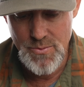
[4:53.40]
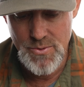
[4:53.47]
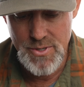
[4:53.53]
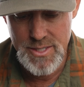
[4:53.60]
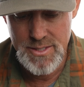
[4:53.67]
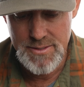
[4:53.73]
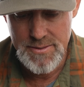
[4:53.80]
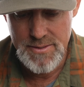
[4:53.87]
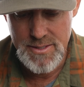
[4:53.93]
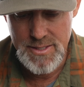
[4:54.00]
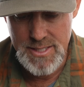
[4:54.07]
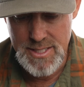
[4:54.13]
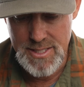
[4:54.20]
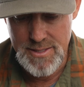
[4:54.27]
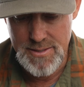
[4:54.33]
one.
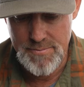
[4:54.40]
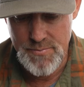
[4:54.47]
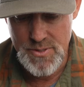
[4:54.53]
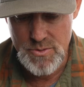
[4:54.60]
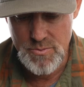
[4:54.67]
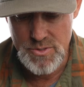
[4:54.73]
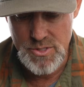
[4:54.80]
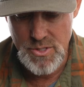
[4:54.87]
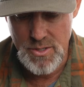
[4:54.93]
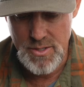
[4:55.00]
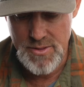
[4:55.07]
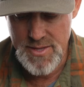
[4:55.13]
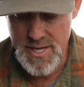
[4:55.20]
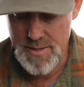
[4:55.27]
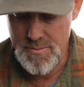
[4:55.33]
This one's called
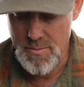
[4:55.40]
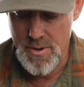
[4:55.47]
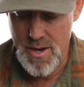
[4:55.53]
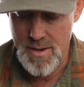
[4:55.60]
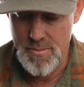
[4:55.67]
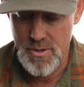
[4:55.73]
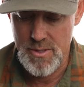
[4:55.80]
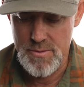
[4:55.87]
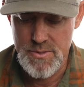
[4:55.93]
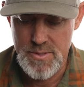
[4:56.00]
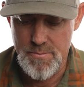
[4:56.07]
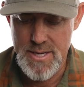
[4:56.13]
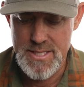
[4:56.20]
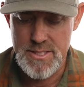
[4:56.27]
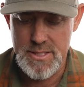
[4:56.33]
a thingamabobber. It's
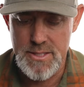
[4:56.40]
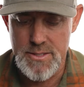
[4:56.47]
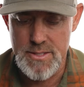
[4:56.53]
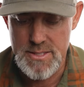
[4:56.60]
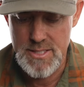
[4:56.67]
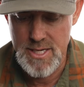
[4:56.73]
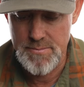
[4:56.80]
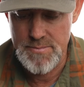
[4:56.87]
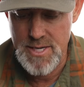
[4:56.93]
basically the same